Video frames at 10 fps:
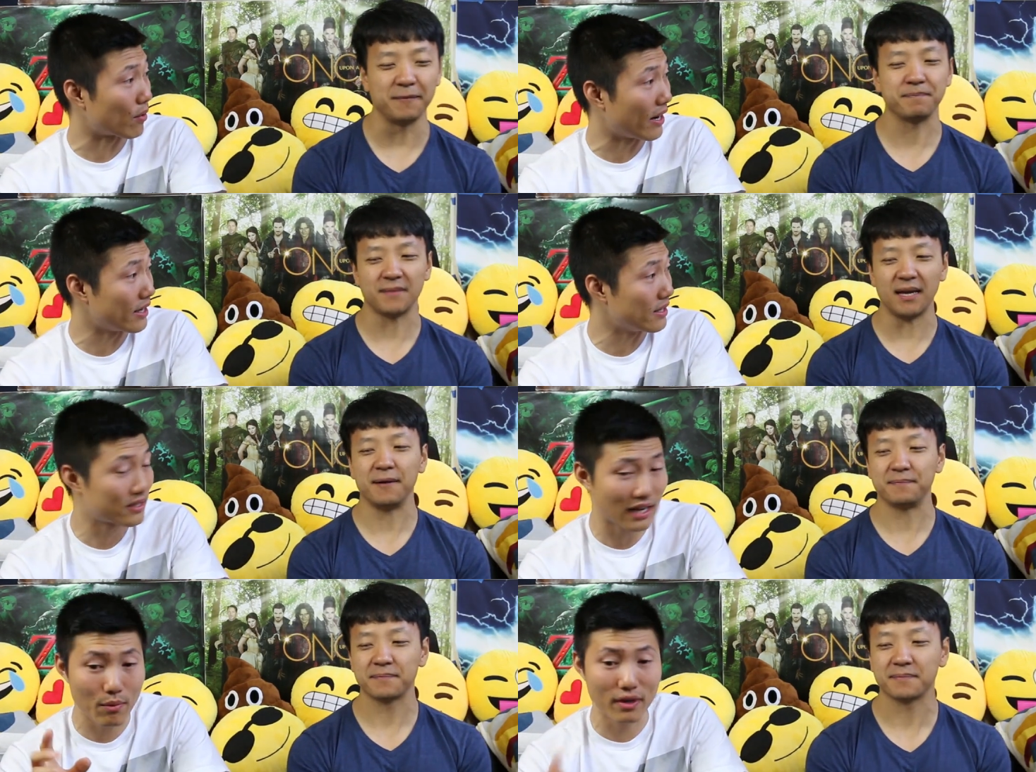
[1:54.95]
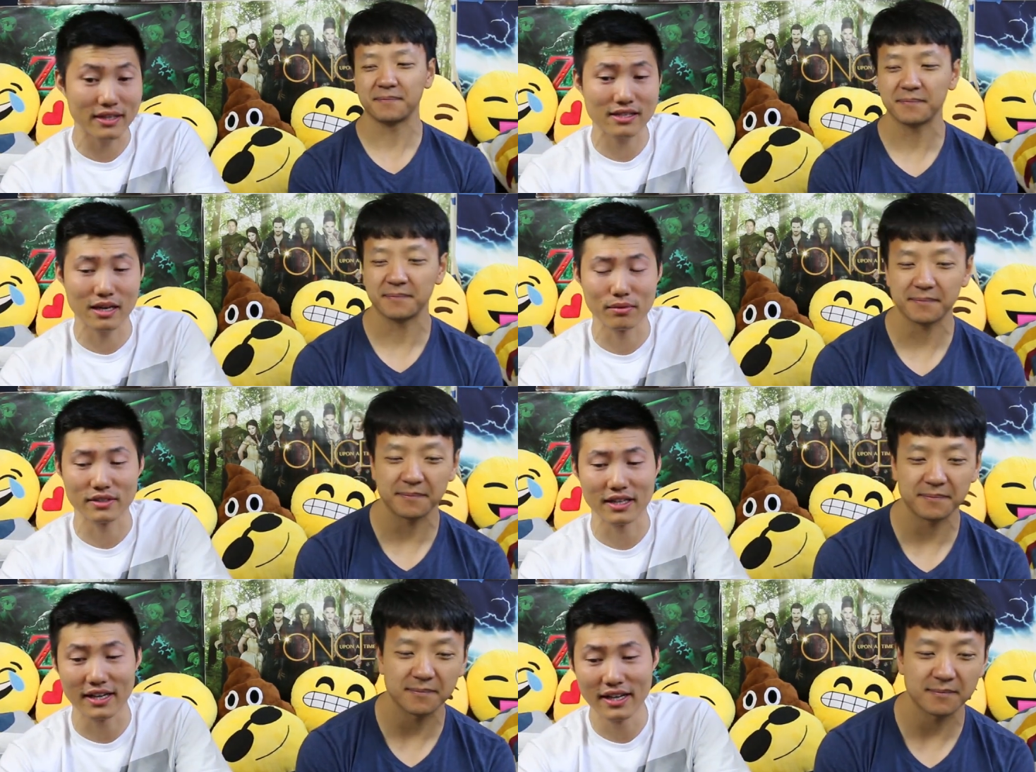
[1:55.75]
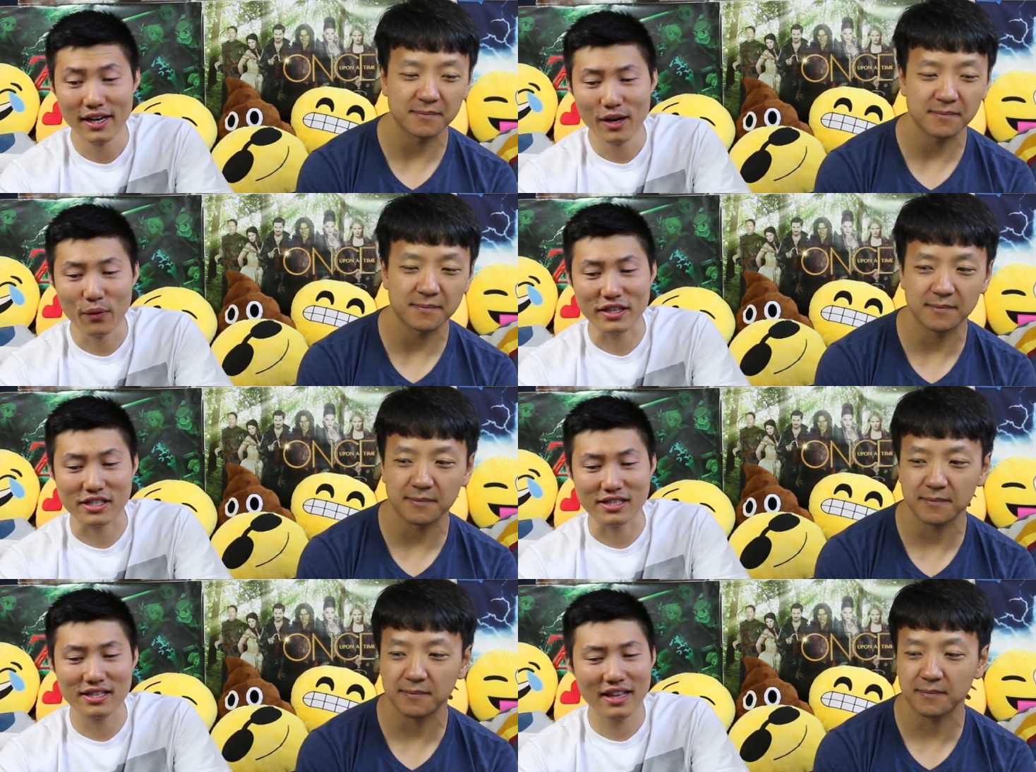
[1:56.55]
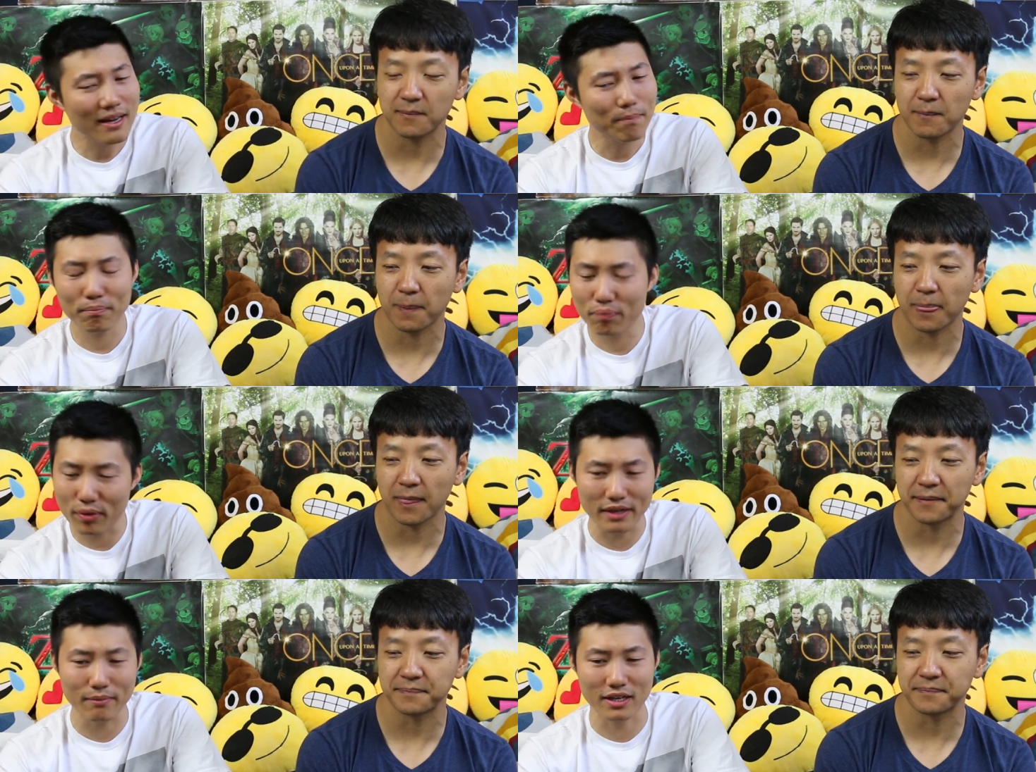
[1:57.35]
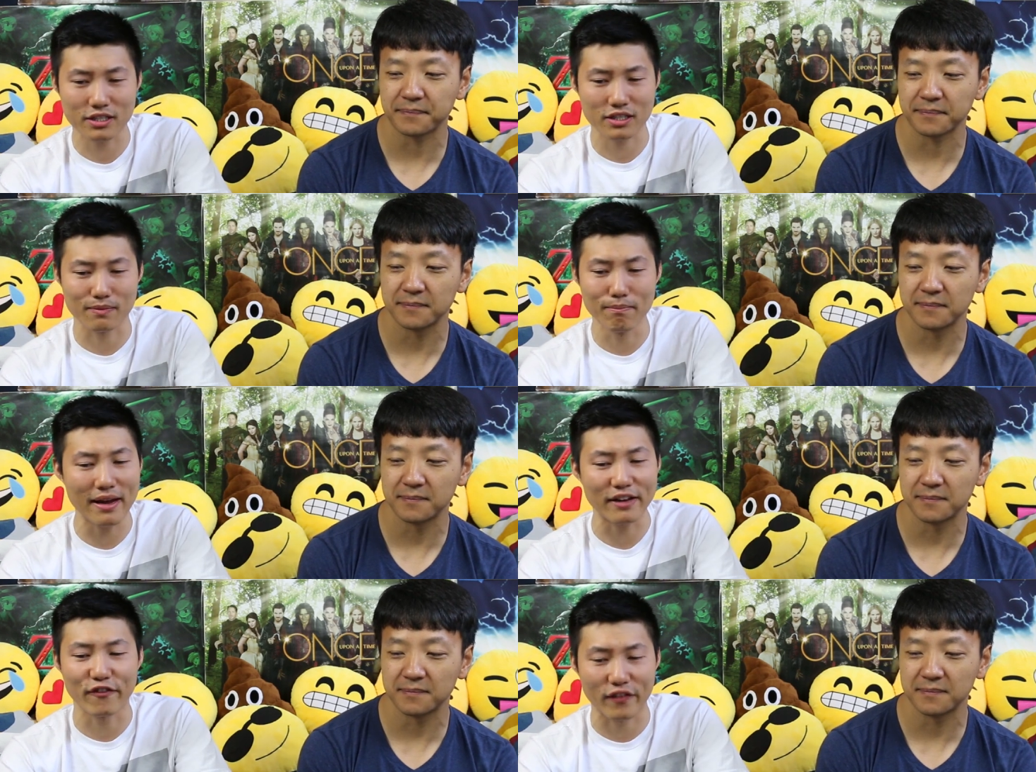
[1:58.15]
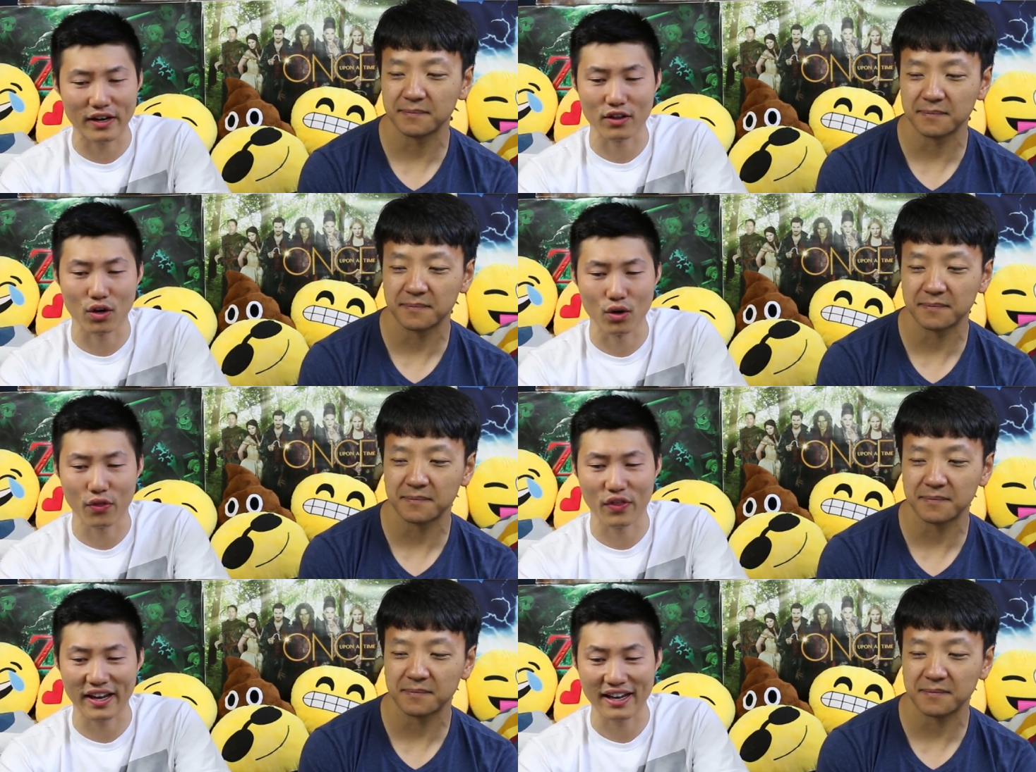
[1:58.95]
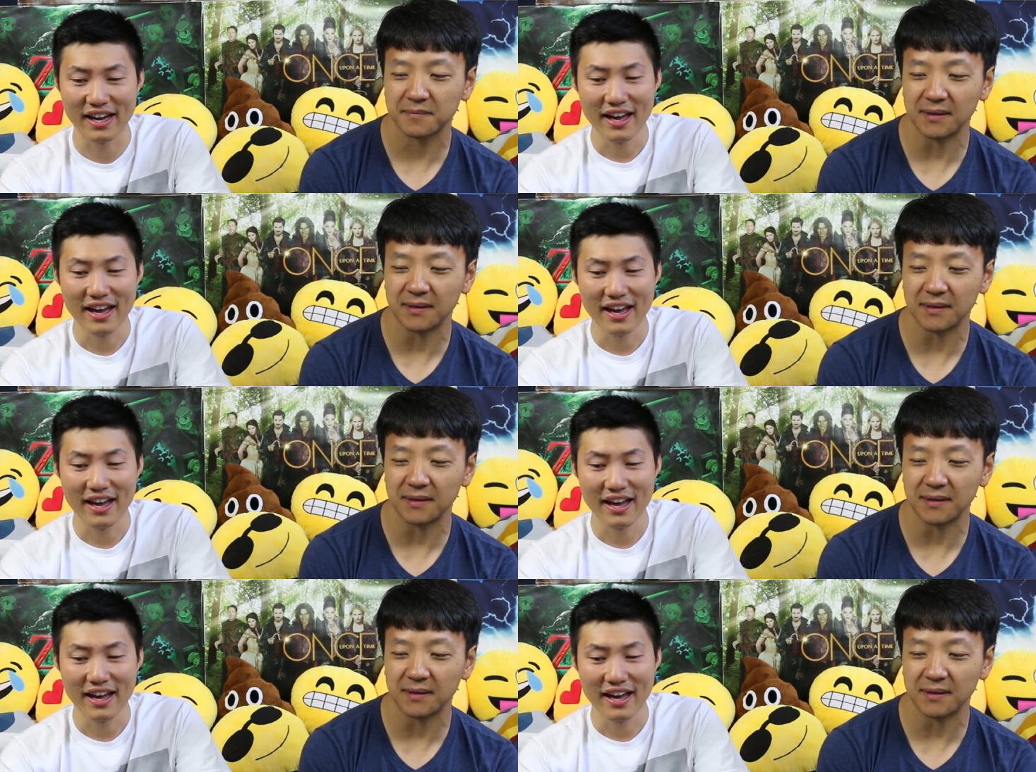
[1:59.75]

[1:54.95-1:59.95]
Speaker 1: fun. right? Yeah. Taiwanese couple did, which is they pretty much just made fun of the whole thing.